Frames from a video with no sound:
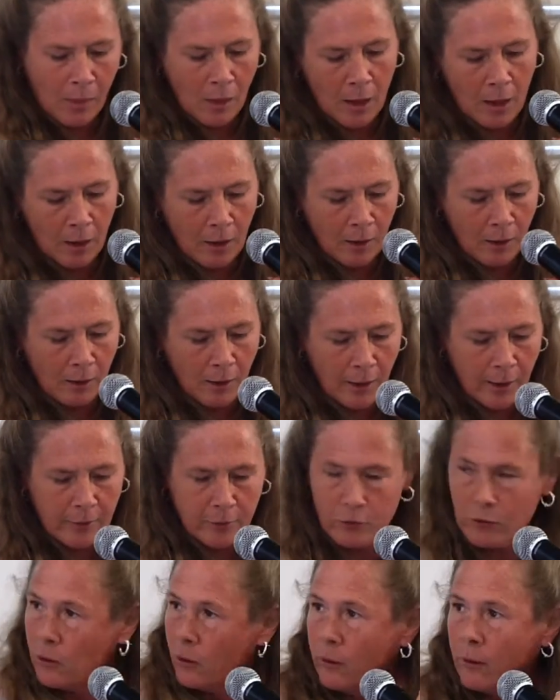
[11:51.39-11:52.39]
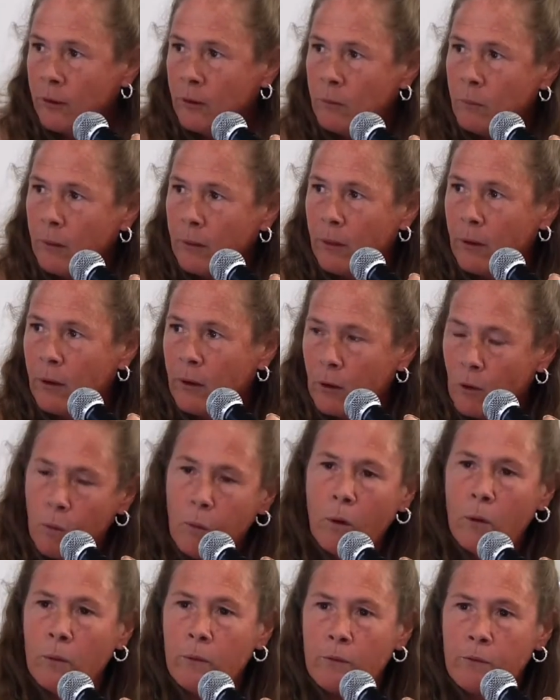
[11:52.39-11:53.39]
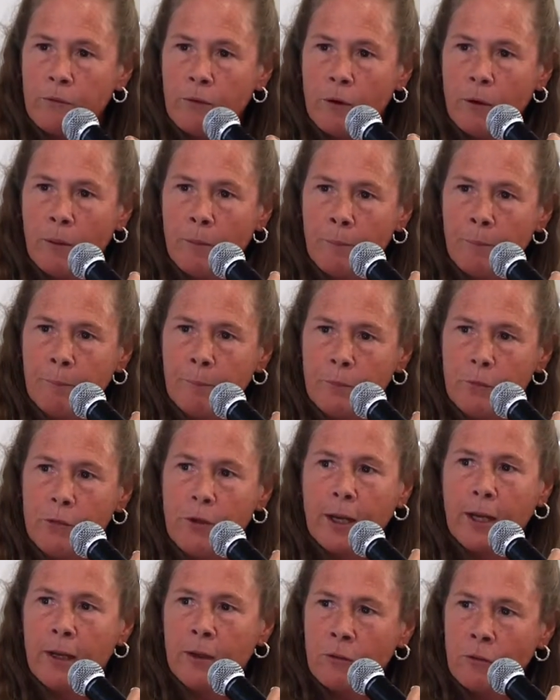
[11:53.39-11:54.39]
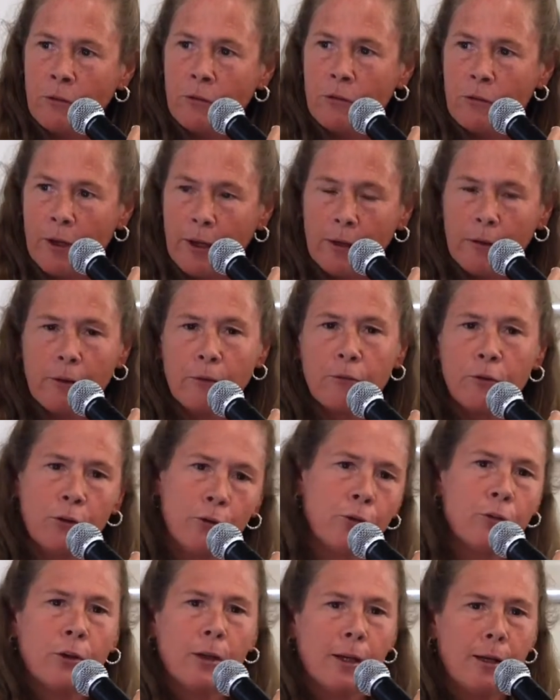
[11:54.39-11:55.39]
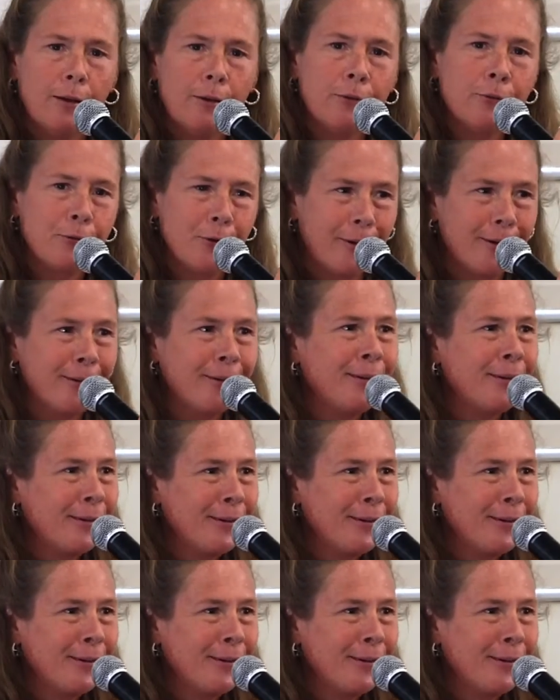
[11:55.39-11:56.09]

And I started with a quote from Dickens, Tale of Two Cities, that